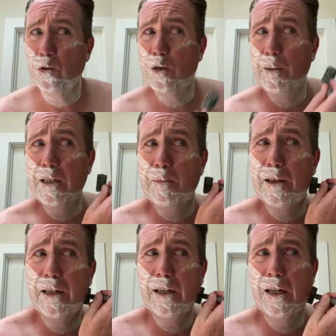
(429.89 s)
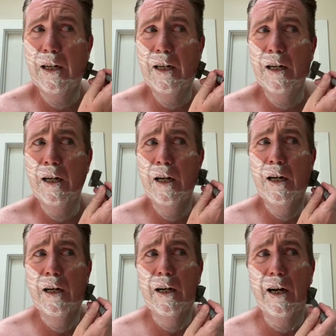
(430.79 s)
which makes me think
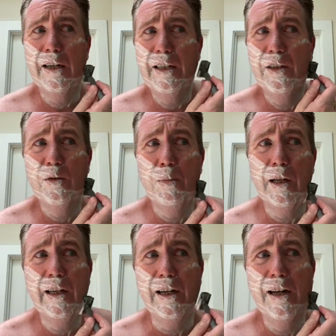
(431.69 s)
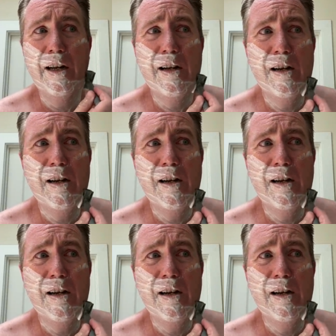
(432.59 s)
I need a new blade.